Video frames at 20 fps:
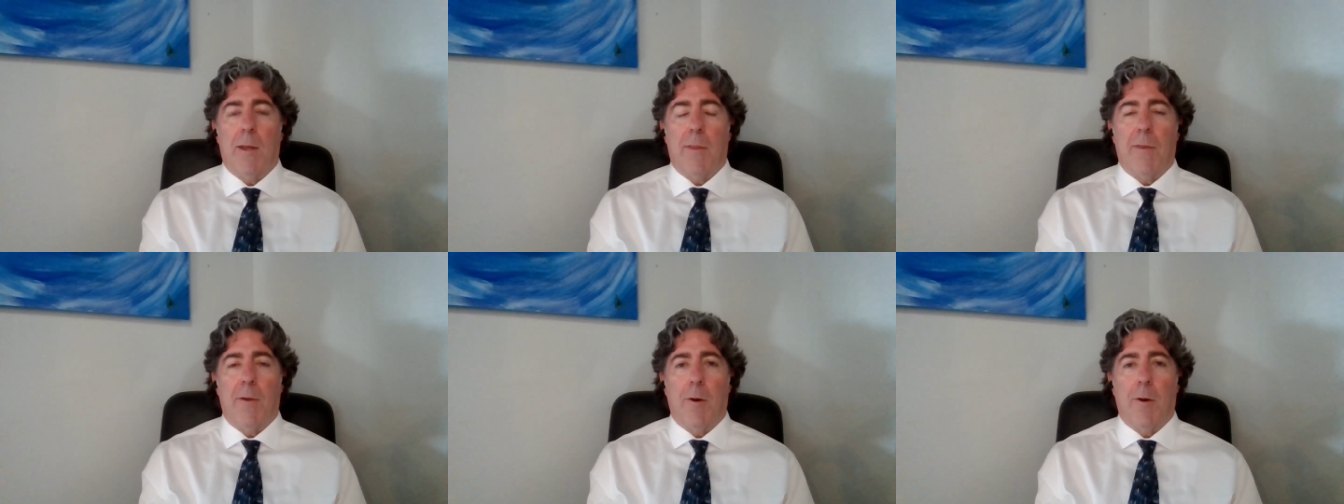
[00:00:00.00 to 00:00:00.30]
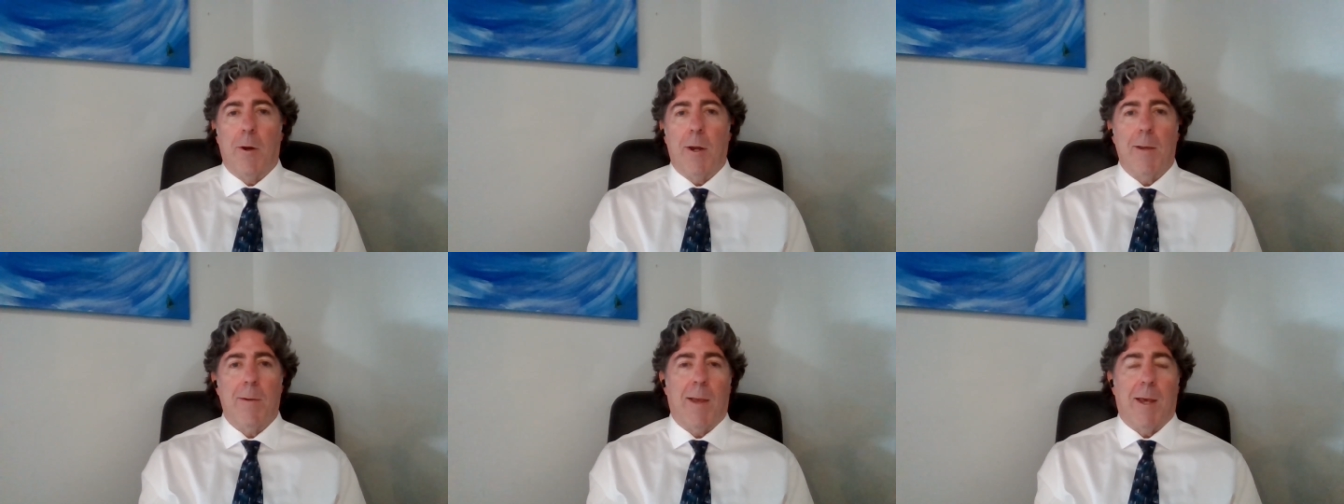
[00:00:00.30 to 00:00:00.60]

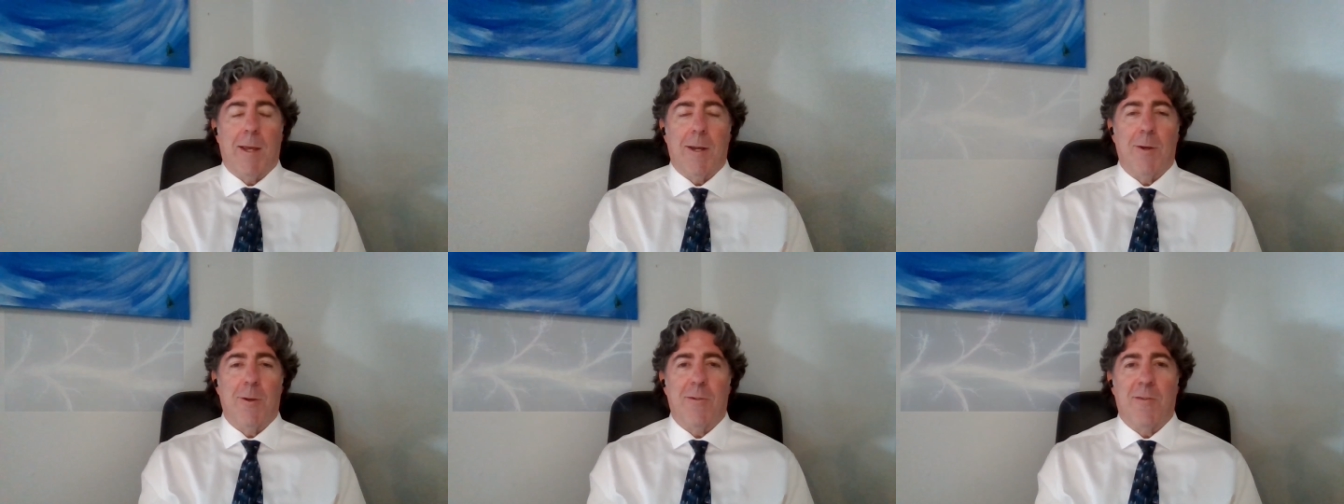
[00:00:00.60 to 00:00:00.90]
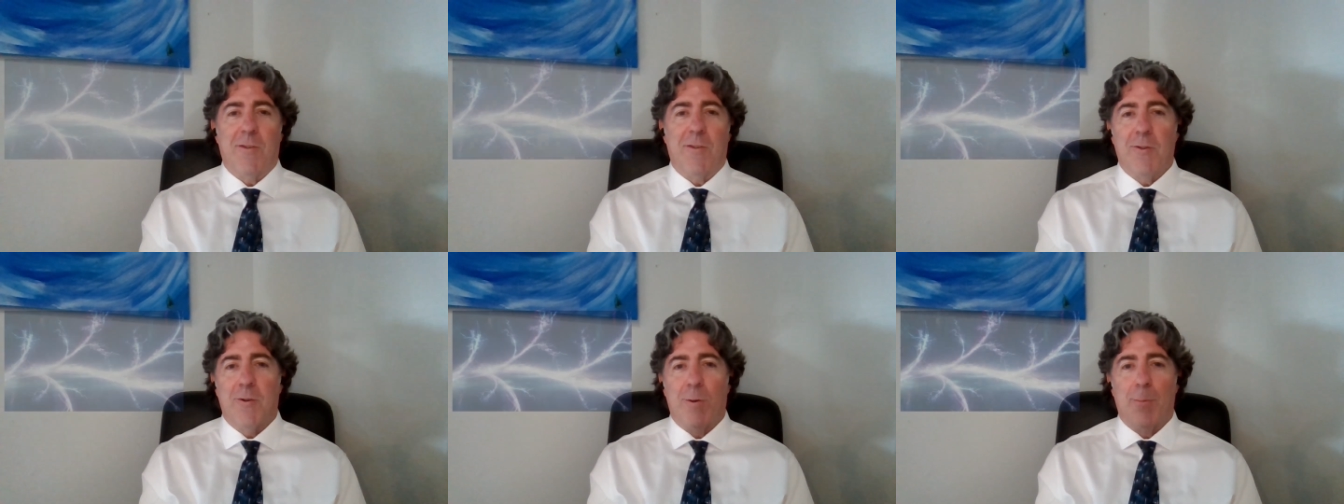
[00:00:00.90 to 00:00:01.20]
theory? I know
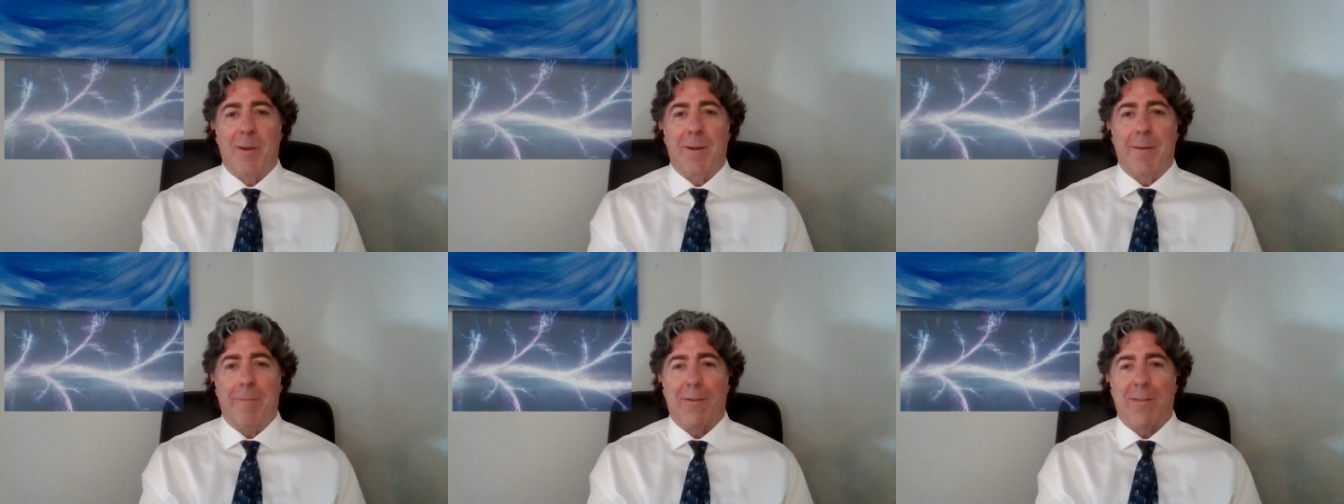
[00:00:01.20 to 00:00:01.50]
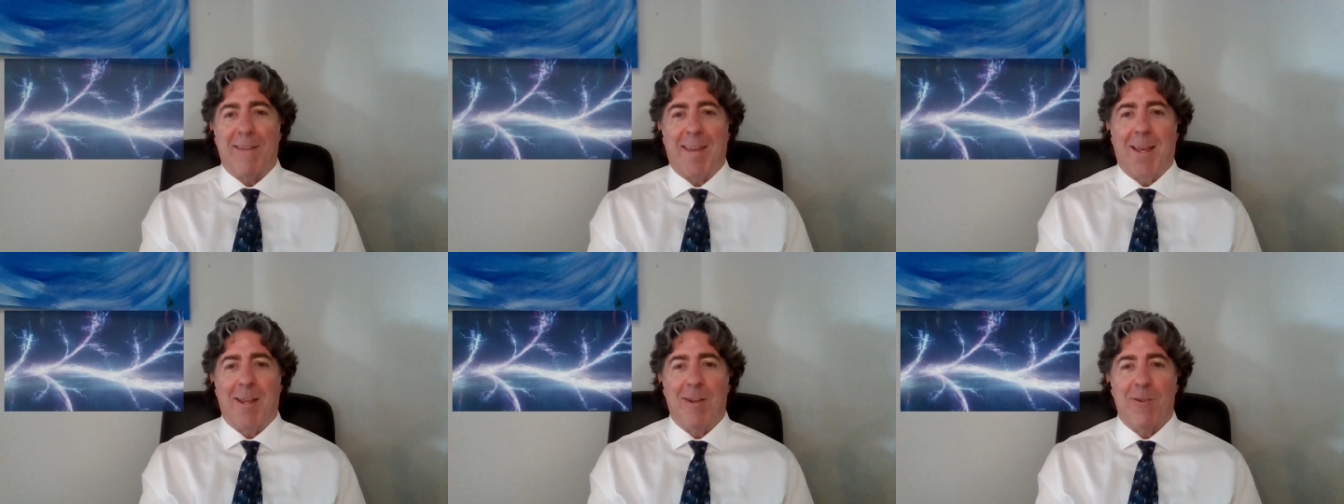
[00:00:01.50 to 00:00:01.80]
this is a little bit of a
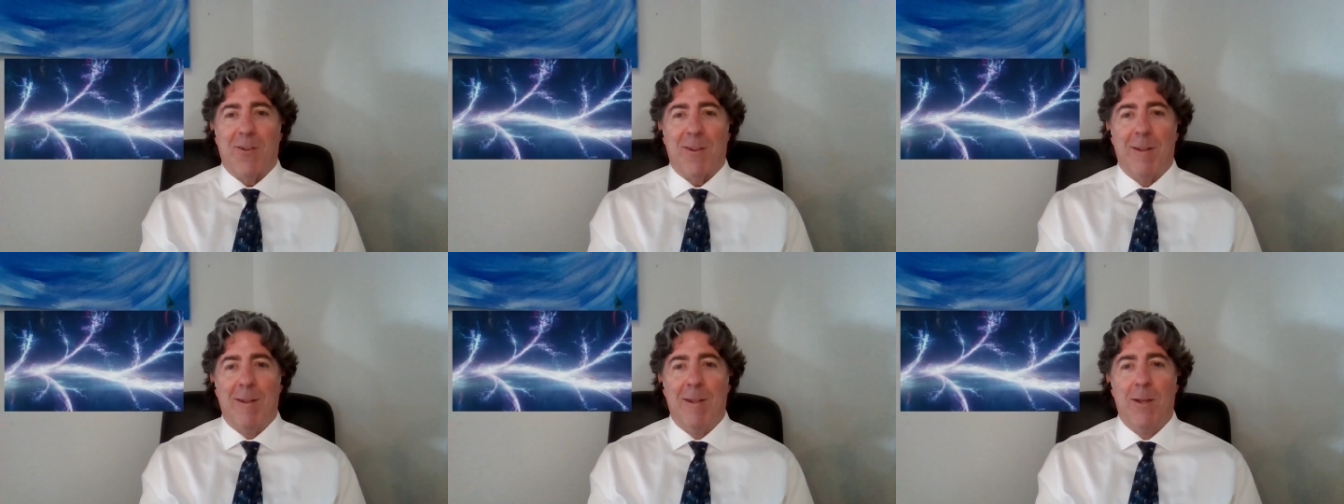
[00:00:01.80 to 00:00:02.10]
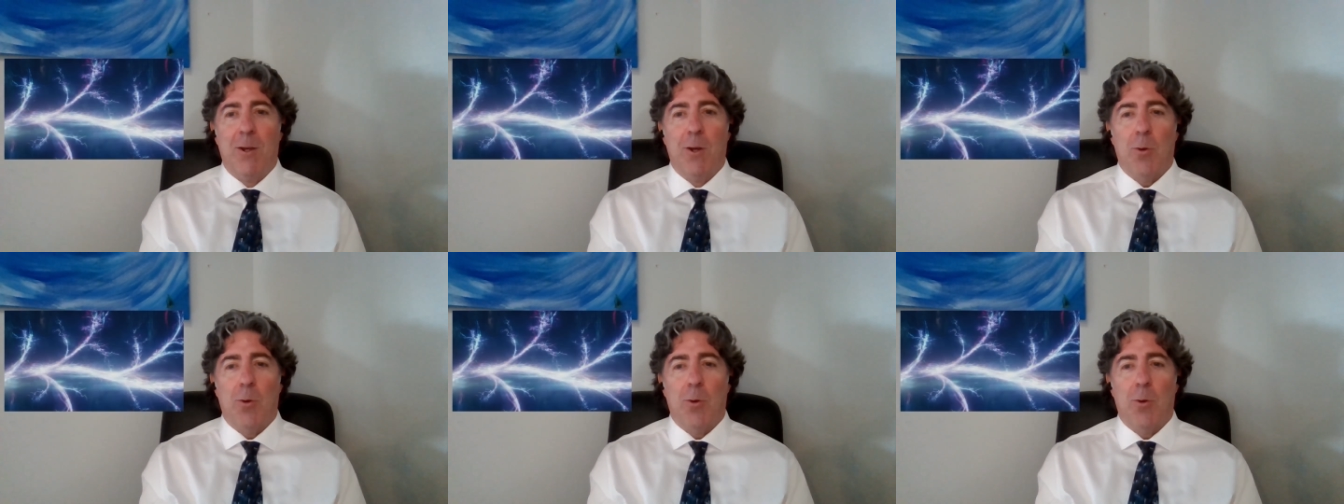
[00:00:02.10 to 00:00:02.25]
tangent.